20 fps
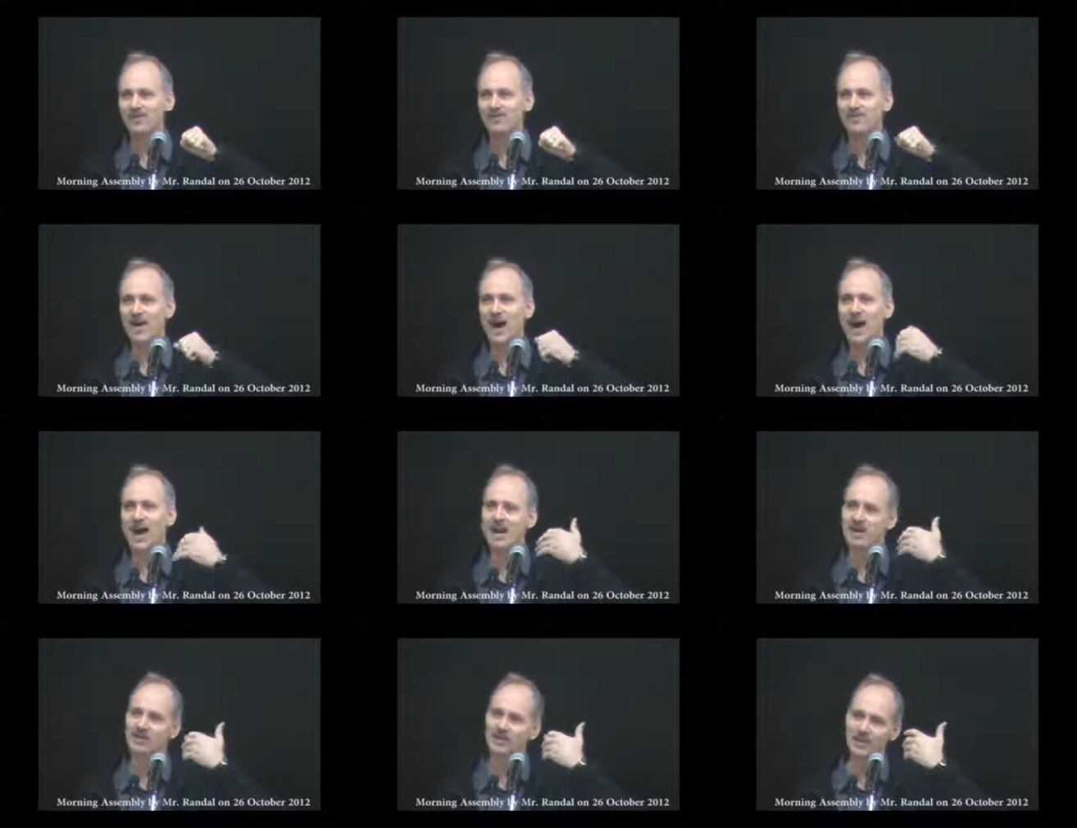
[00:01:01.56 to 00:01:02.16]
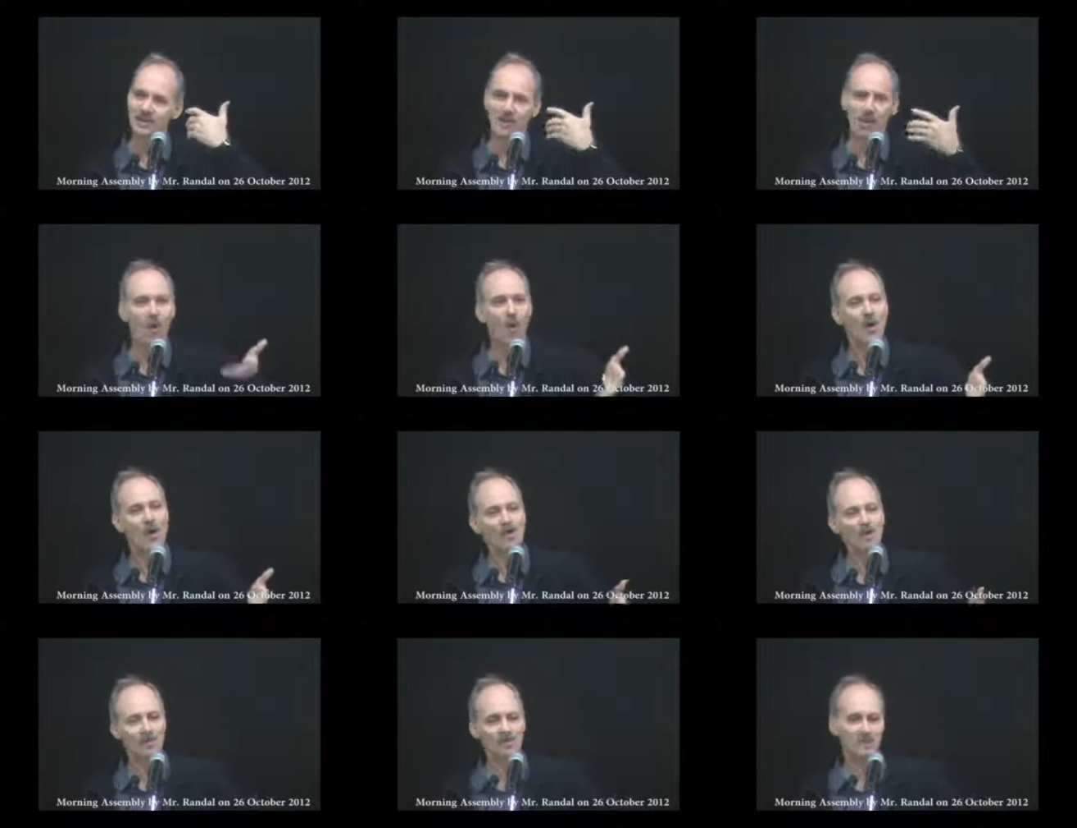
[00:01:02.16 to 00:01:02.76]
fiery
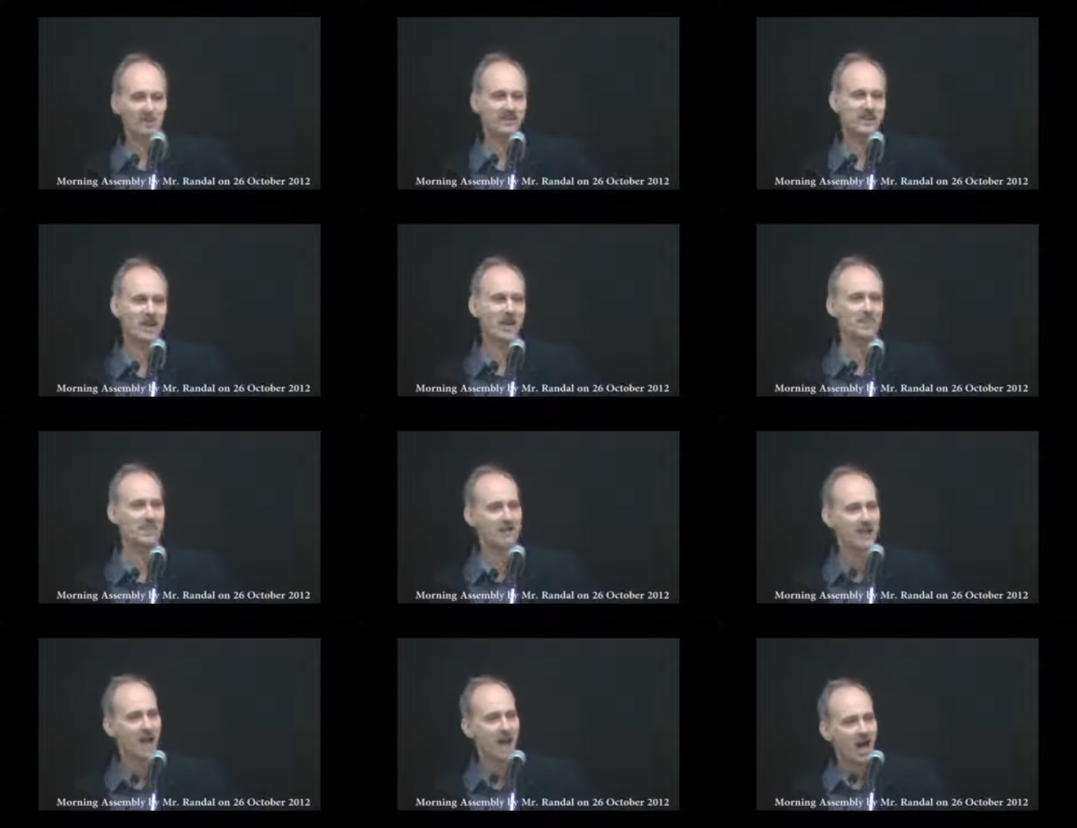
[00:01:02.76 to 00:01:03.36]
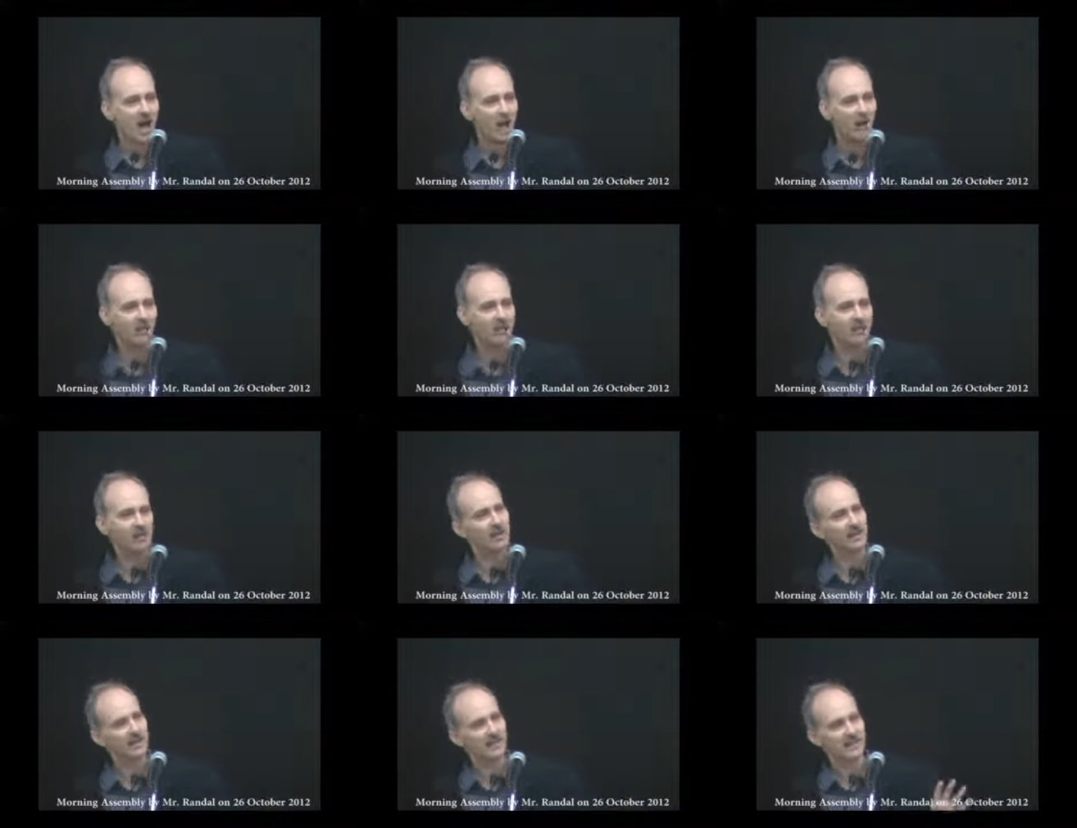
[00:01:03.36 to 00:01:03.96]
oil would come
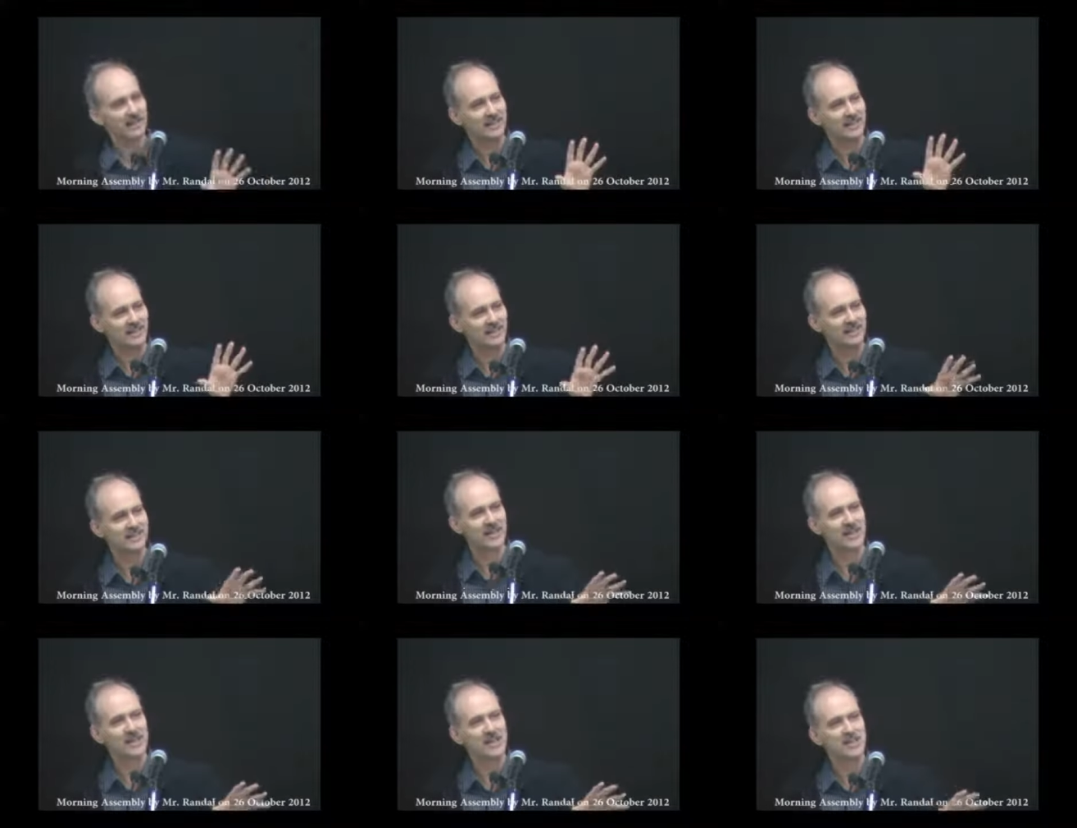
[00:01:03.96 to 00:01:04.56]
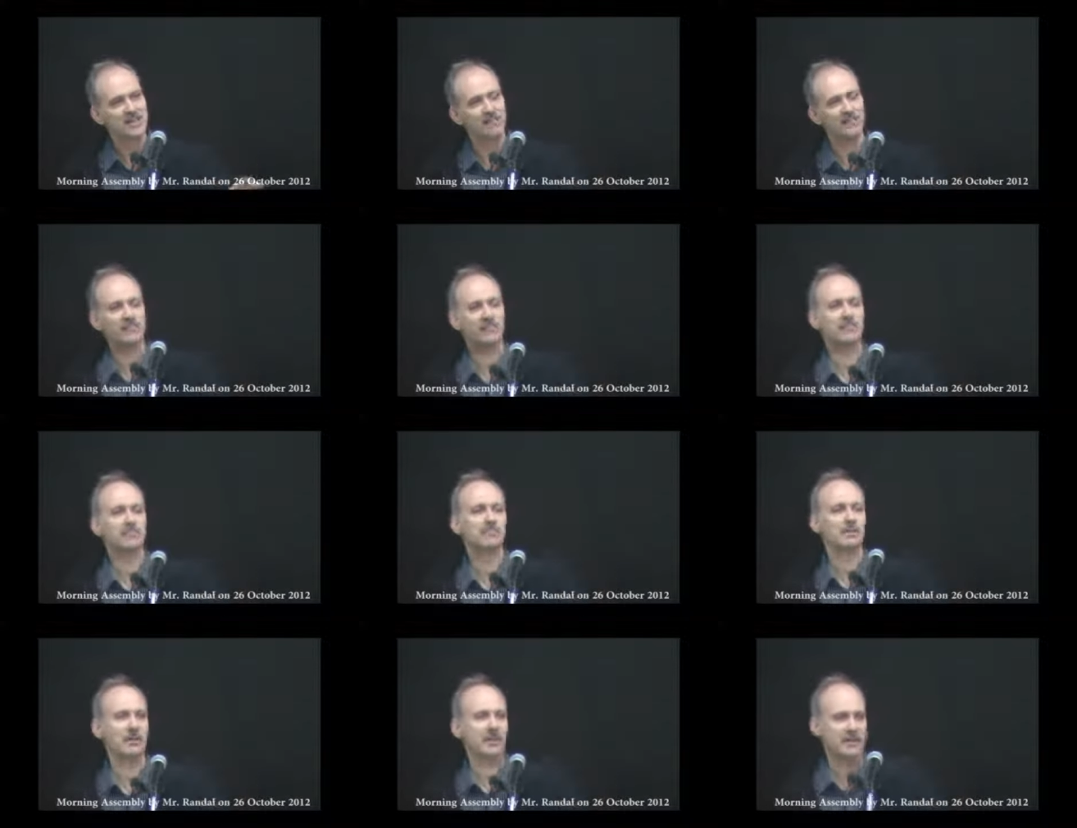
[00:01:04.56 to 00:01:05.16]
down. It was a
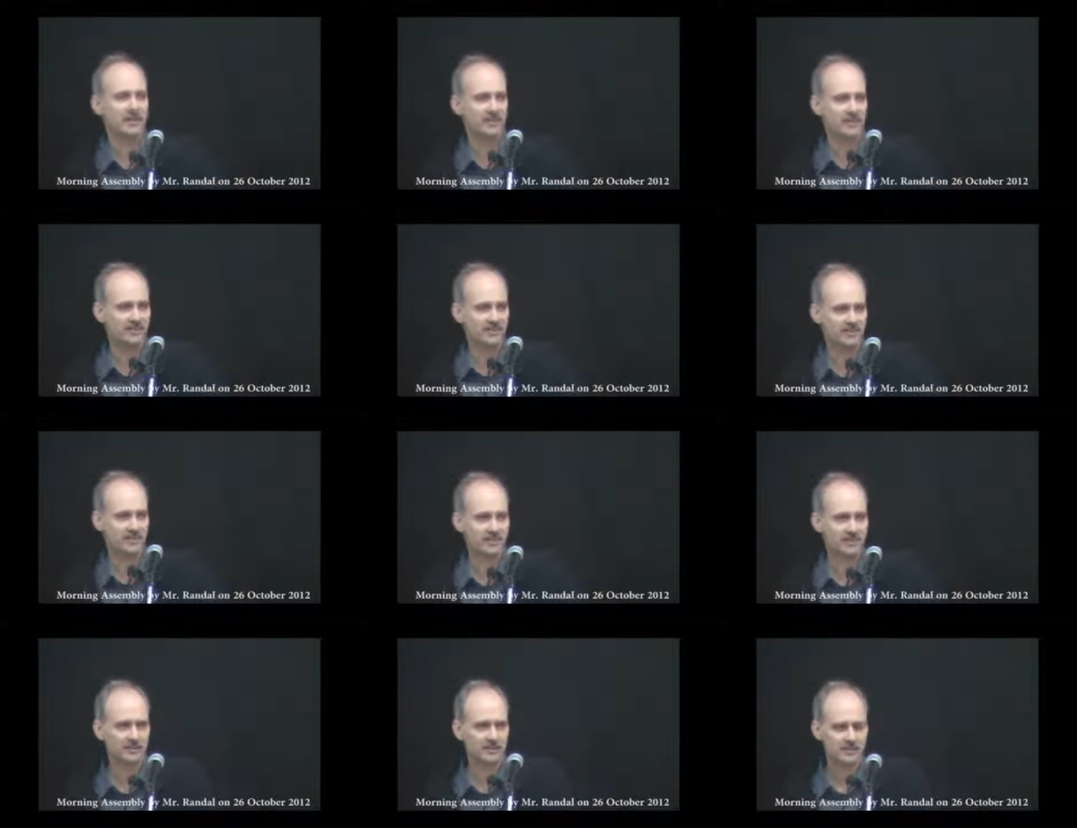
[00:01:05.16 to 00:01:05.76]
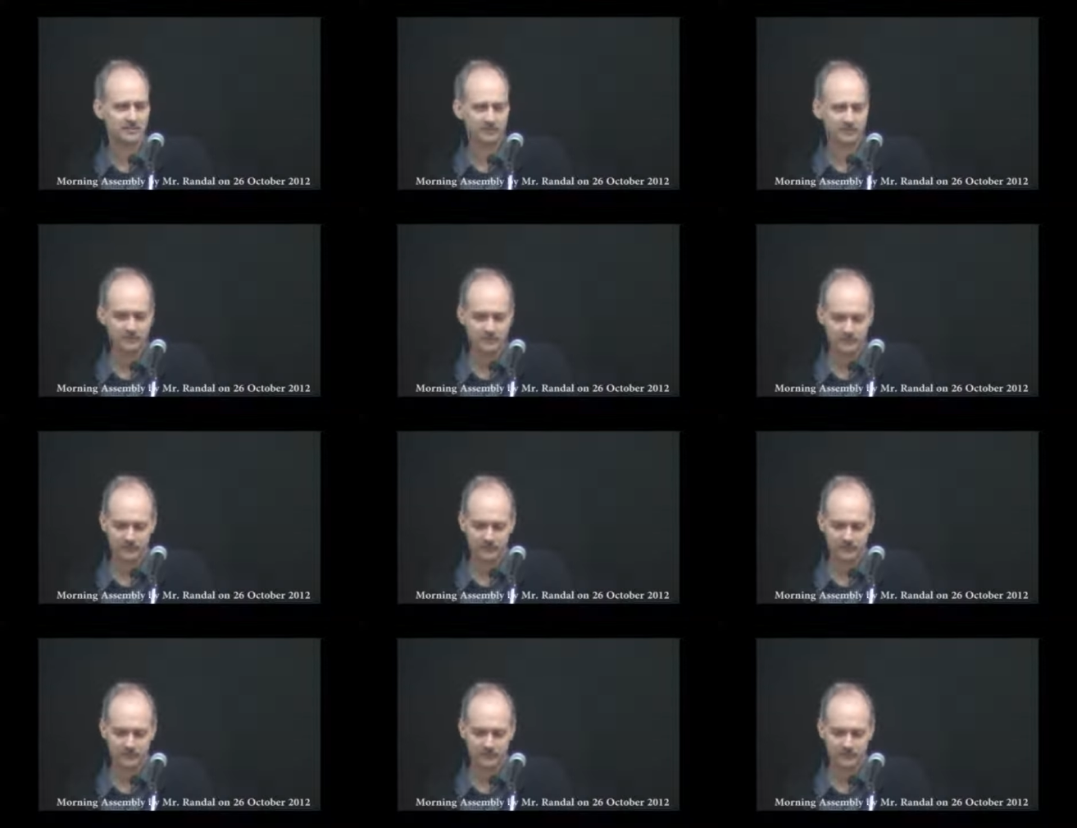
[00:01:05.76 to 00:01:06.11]
safe place.